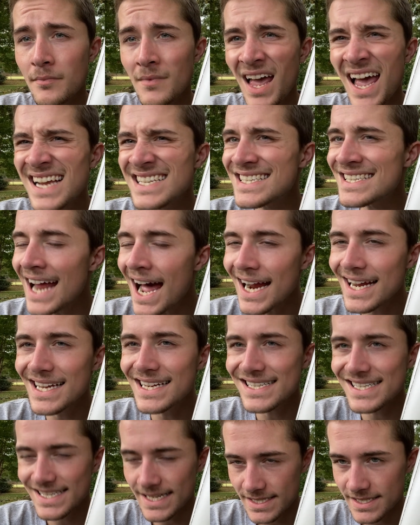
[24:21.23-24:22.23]
It's not
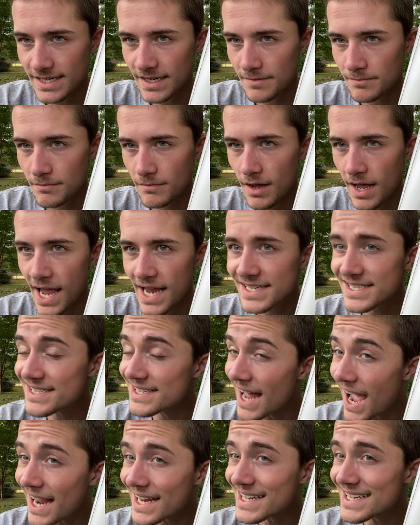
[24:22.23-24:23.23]
consistent. It's
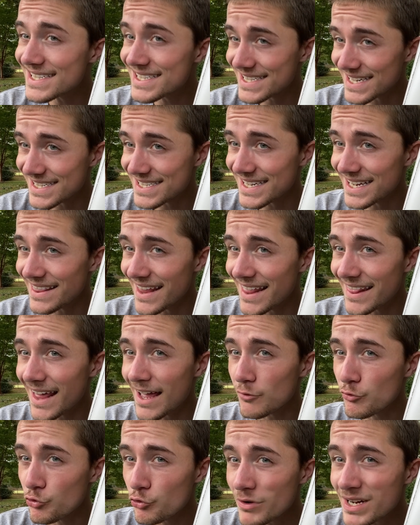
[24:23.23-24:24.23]
not consistent, and
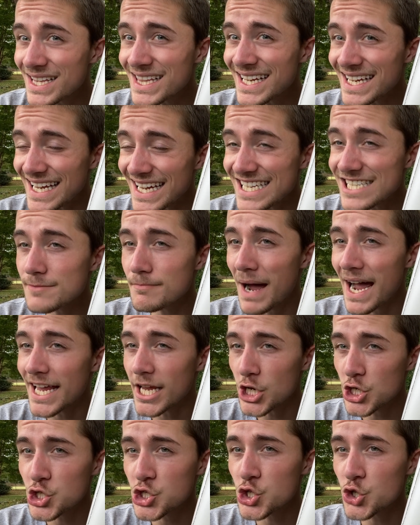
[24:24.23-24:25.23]
that really is my
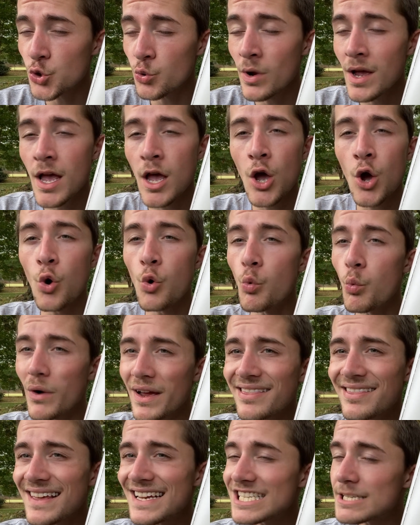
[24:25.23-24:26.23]
issue
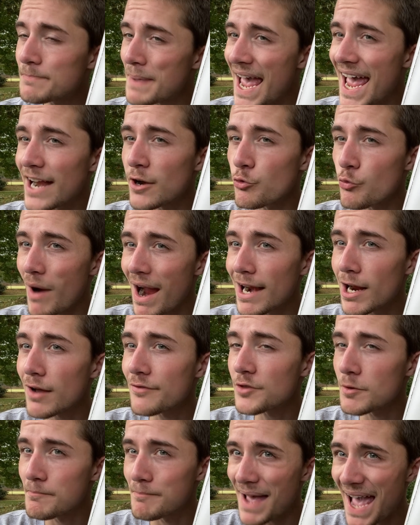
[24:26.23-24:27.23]
with this pen right
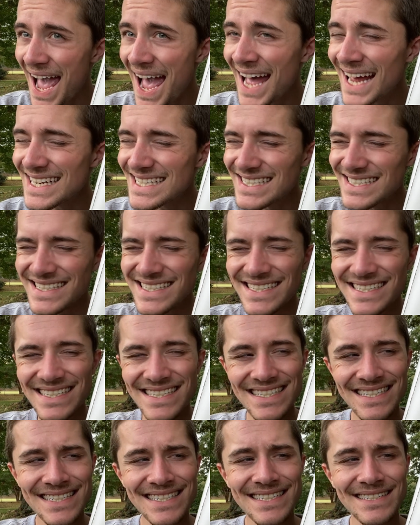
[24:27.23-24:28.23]
off the bat.
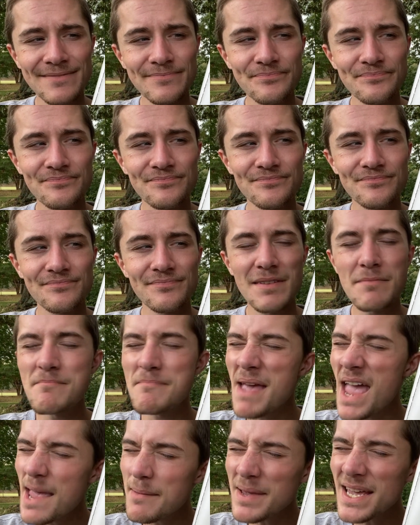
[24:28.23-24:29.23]

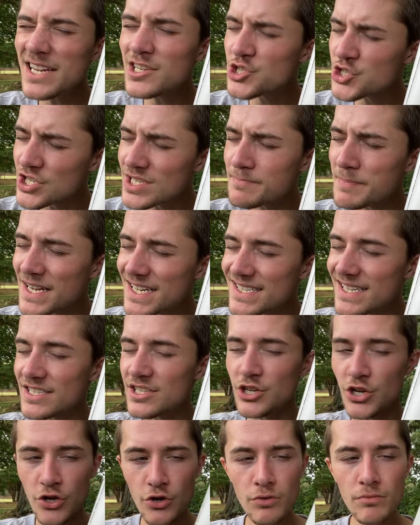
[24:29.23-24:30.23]
Maybe it's just because
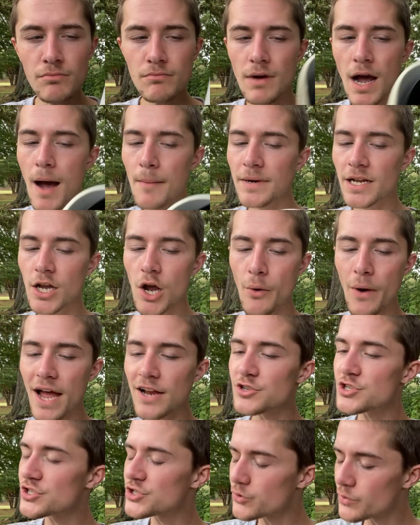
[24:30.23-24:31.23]
it's new. I'm gonna go ahead
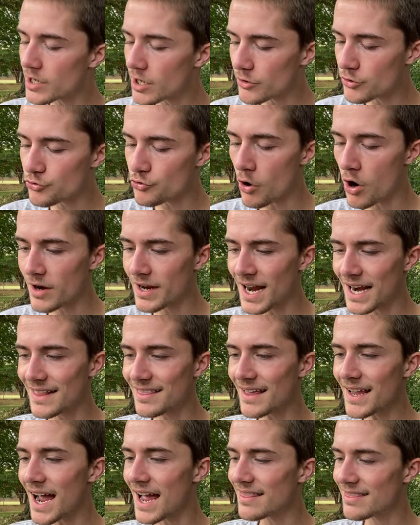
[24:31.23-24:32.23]
and just do another drawing kind
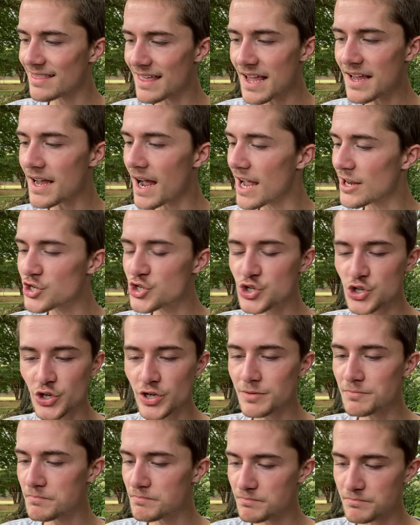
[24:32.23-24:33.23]
of thing. I think I
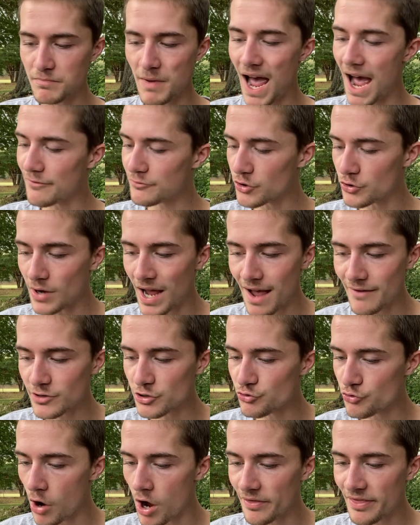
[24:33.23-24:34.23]
should, after
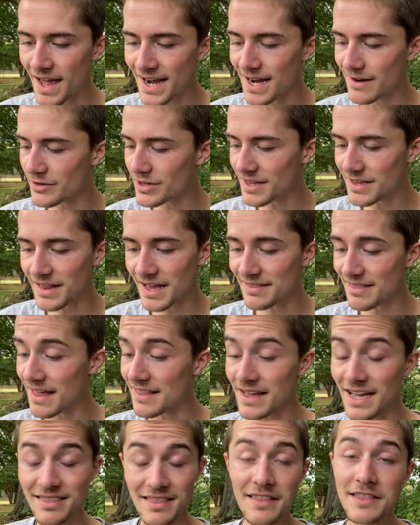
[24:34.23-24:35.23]
having drawn that and everything like
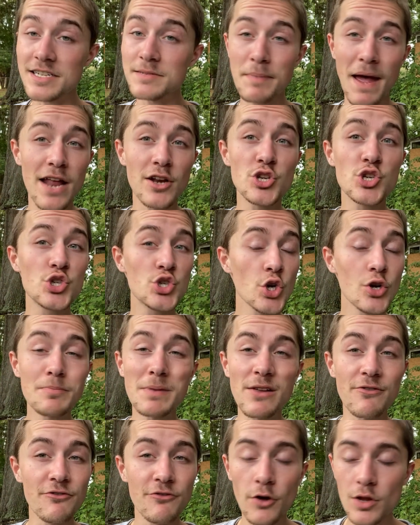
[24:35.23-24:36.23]
that, I think this pen should
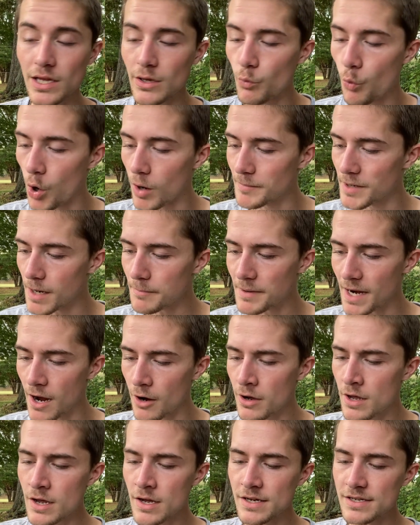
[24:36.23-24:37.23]
be fully warmed up
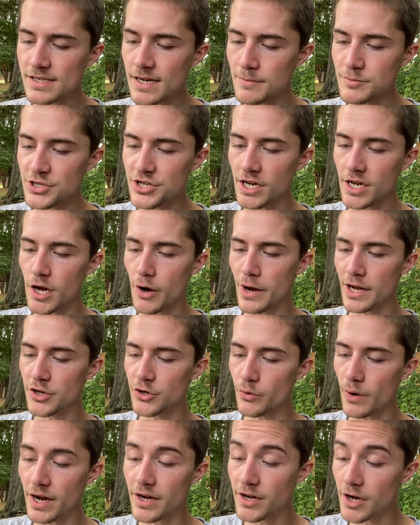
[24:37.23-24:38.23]
now. So I'm just gonna go ahead and
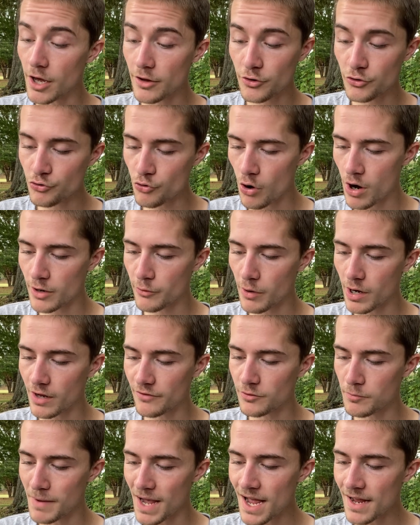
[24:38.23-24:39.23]
do another drawing right
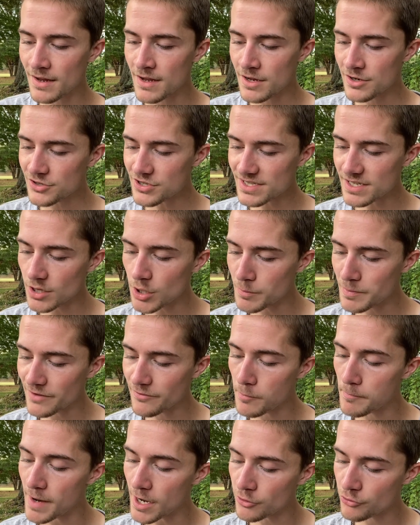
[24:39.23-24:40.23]
off the bat. Just a little bit
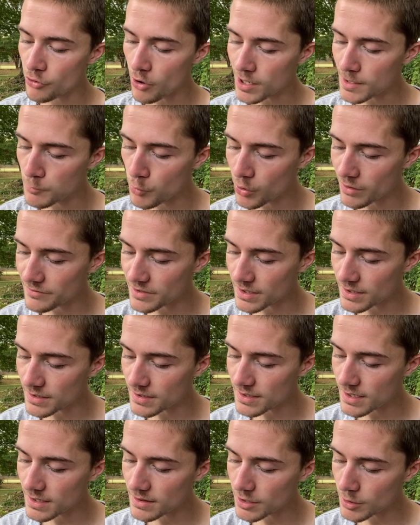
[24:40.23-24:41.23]
of a better drawing,
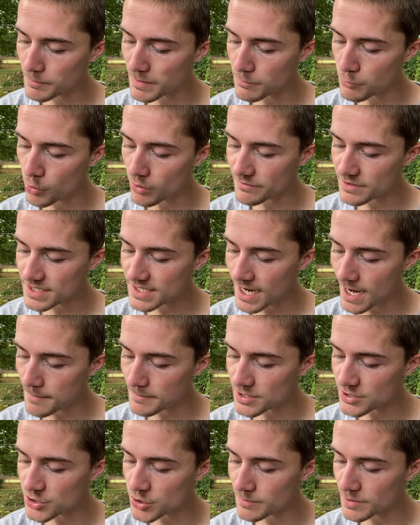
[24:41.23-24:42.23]
a little bit more of a
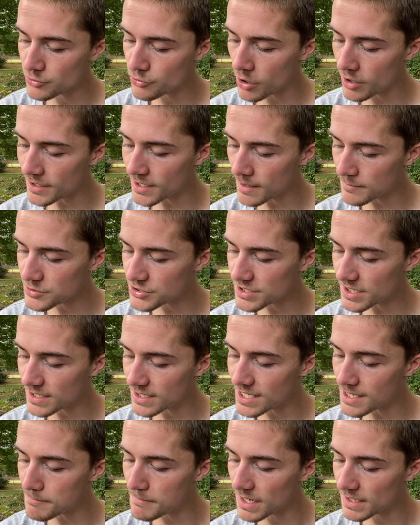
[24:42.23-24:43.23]
time-consuming drawing, and I'm just gonna
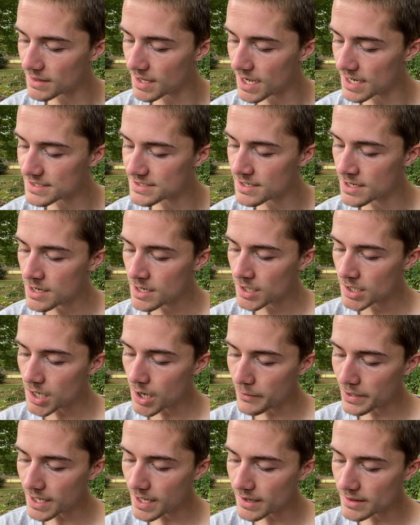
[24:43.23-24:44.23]
keep my lines
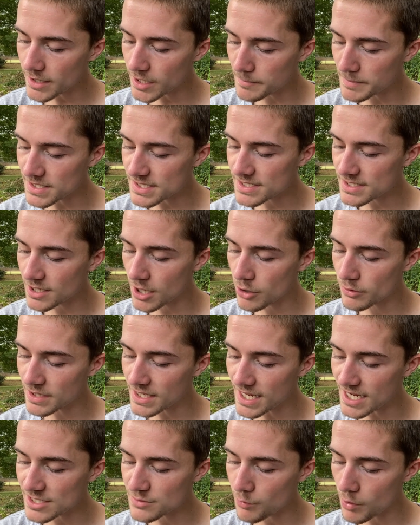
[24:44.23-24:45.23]
going a little bit
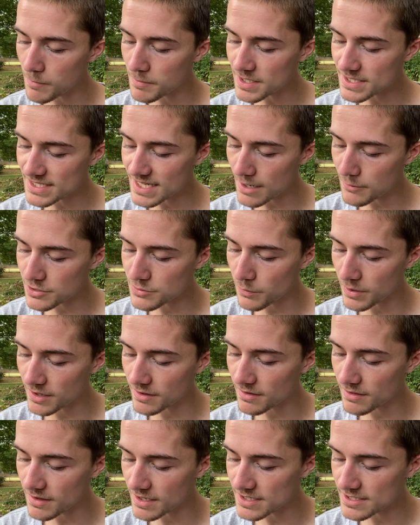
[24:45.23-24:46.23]
slowly as well, because that was one
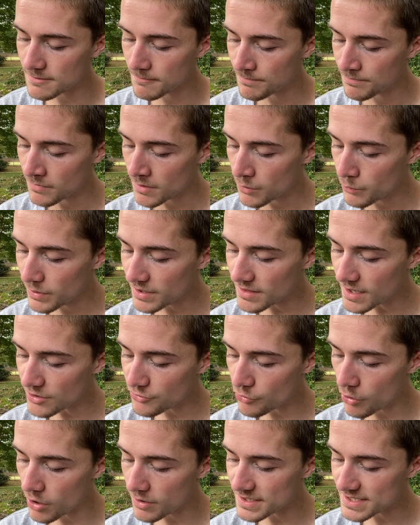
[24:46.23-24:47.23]
of the things with that
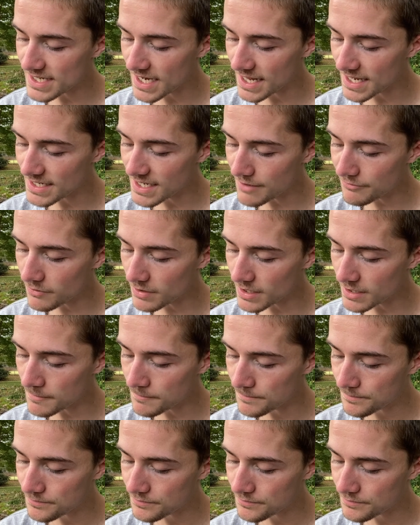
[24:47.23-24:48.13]
drawing, is that I definitely